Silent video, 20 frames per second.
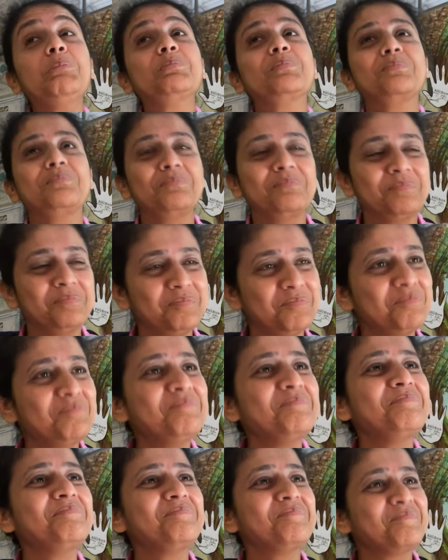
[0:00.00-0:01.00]
So
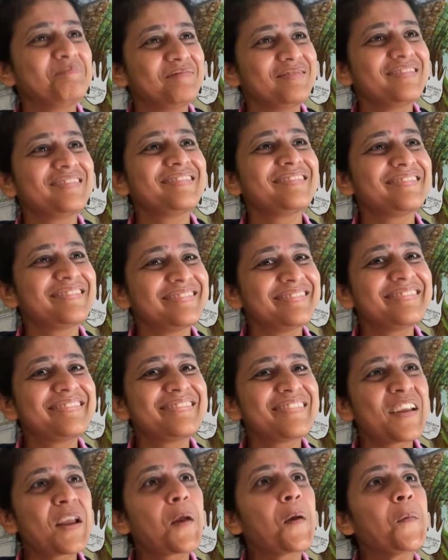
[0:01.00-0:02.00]
just wanted to
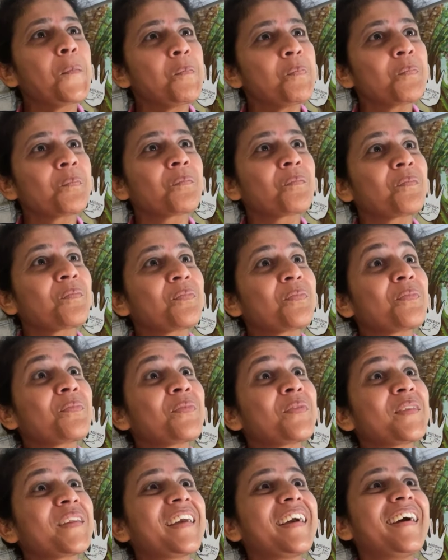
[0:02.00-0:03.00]
see if I'm missing
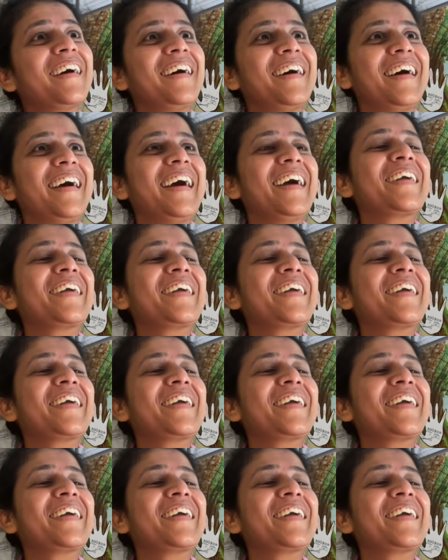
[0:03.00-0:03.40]
something. Right?